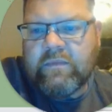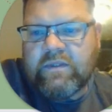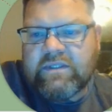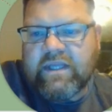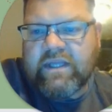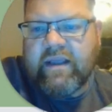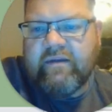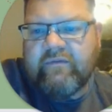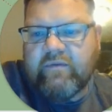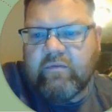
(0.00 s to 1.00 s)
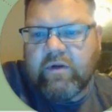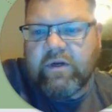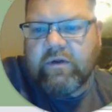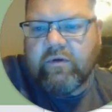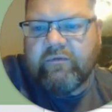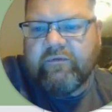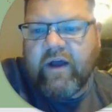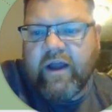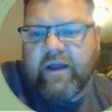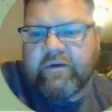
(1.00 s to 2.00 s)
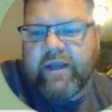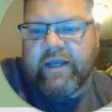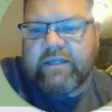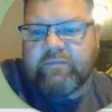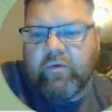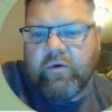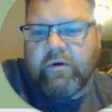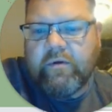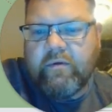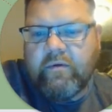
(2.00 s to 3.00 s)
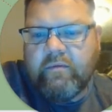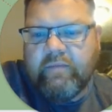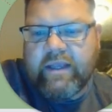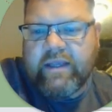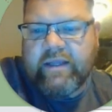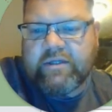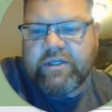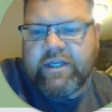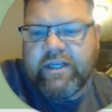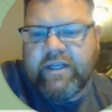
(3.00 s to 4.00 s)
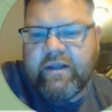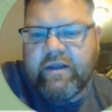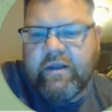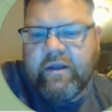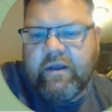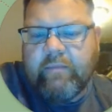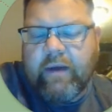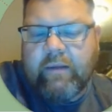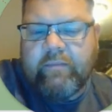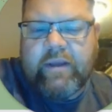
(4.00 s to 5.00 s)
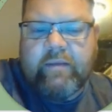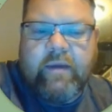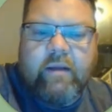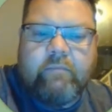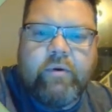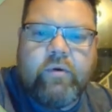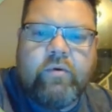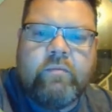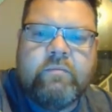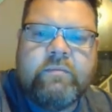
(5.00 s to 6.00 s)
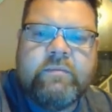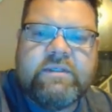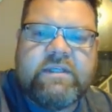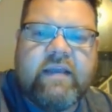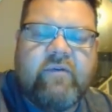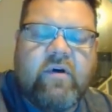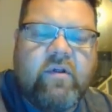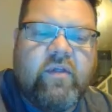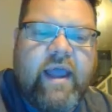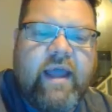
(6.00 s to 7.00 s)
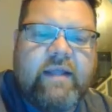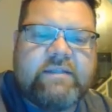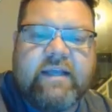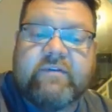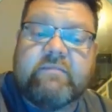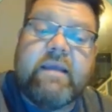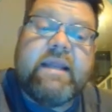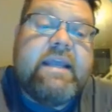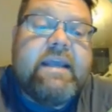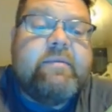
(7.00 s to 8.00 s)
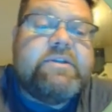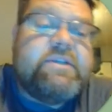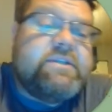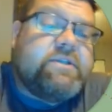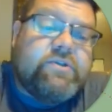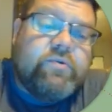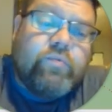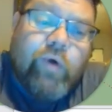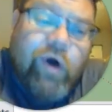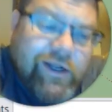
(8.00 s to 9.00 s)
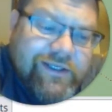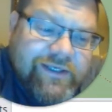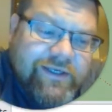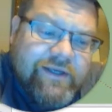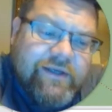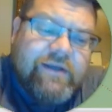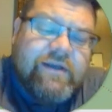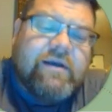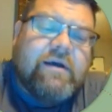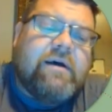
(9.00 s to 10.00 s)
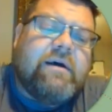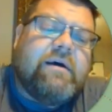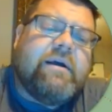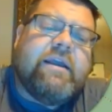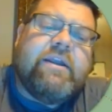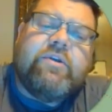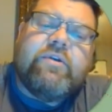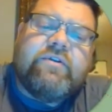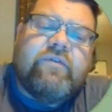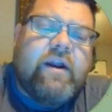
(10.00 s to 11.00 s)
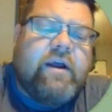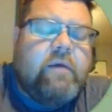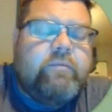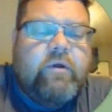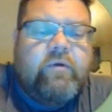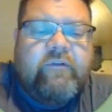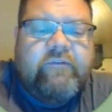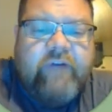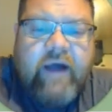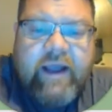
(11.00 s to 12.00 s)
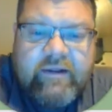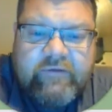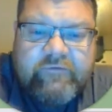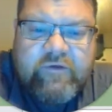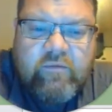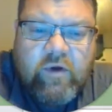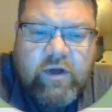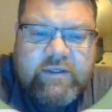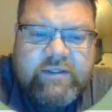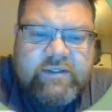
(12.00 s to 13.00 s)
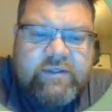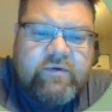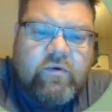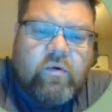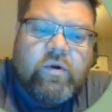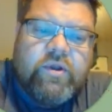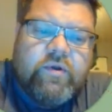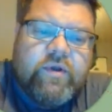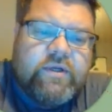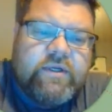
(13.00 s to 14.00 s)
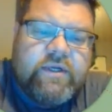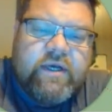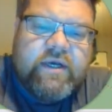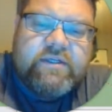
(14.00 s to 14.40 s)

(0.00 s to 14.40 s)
Saved. We're going to go to File, Export, PNG, bada bing, bada boom. Save all that. Save as many images as you want. Again, you can try to upload the file if you want, or you can